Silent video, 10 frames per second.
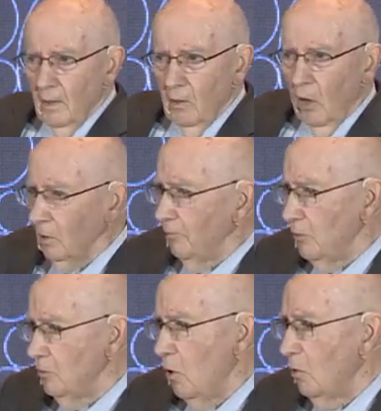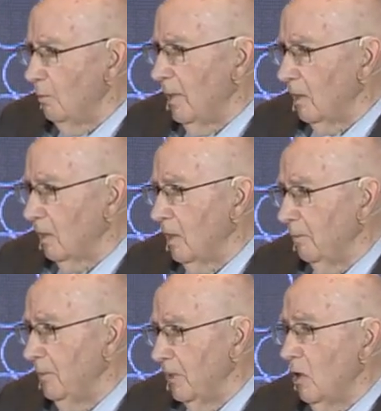All of you know about a
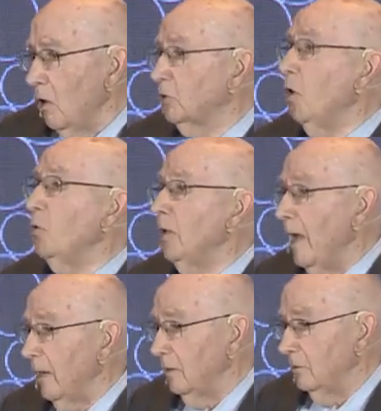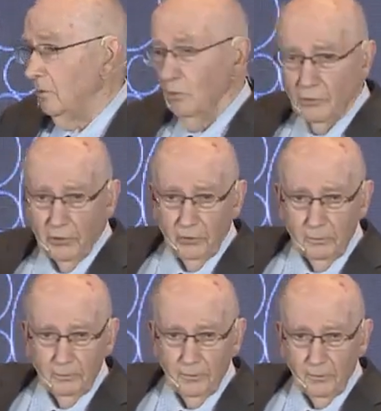company called Kodak, don't you?
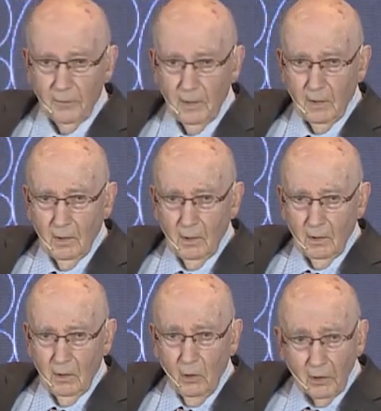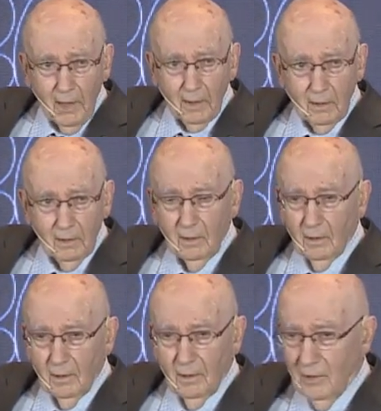Kodak
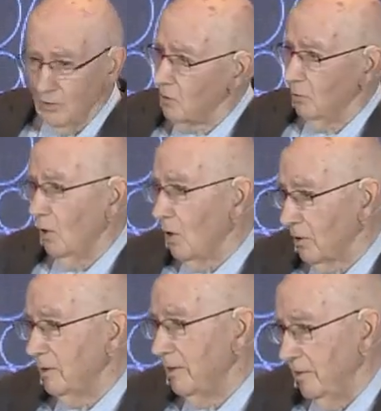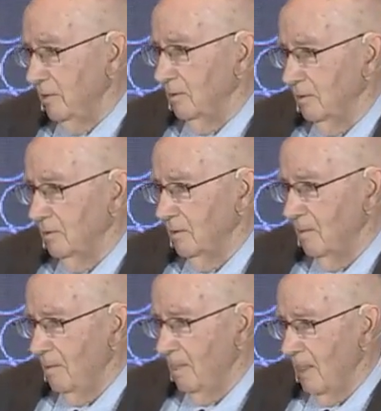is no longer here.
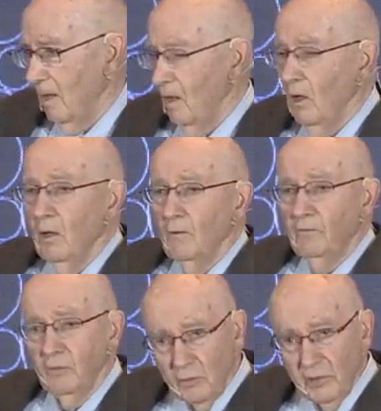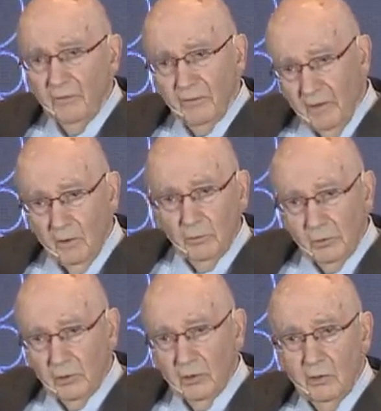Fujifilm
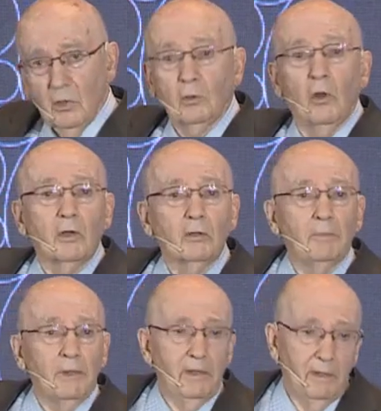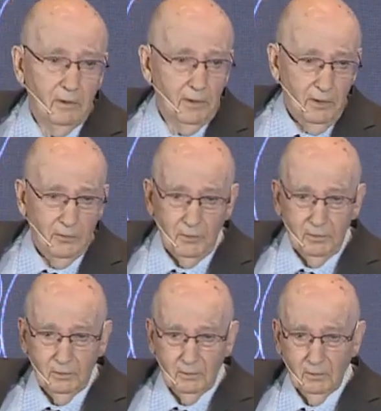should no longer be here either,
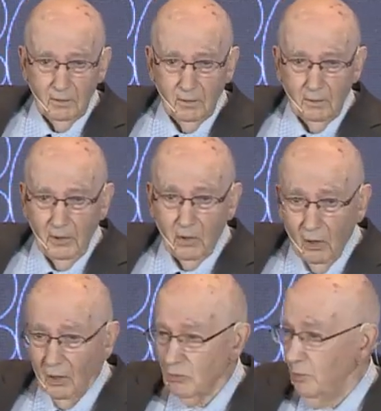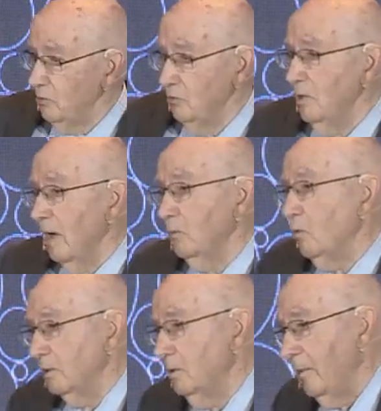because we do not
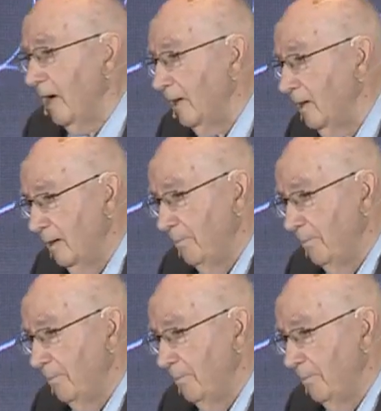want to buy